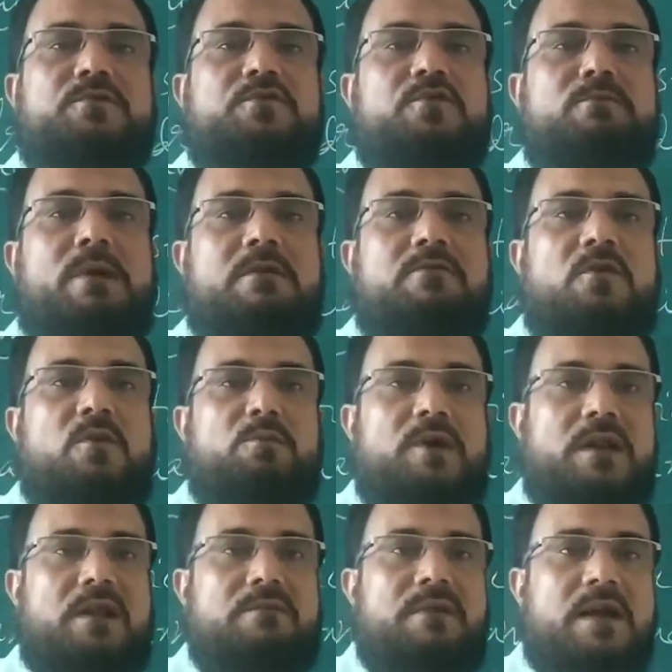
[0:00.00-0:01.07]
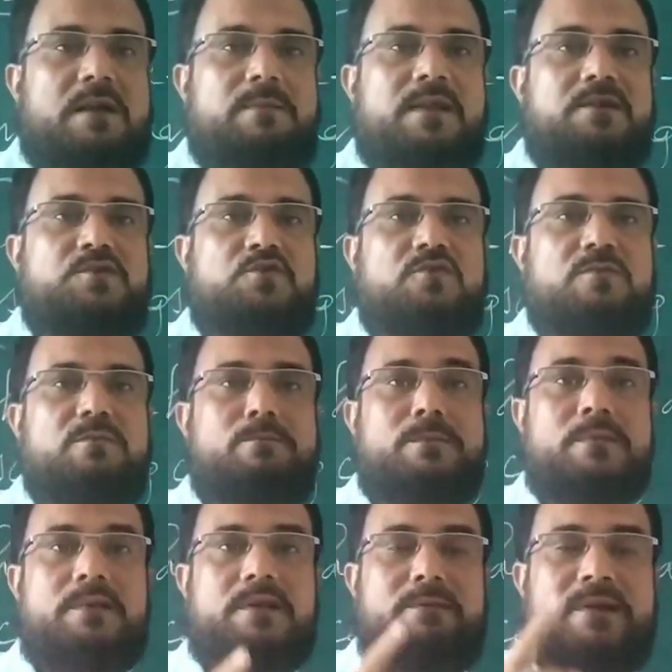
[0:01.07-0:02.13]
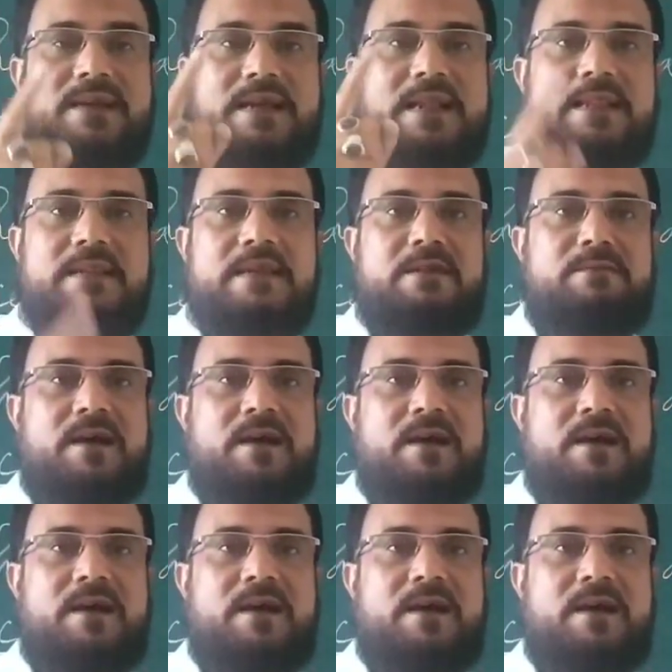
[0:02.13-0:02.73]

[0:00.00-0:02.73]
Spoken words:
should perform well, environment should remain healthy,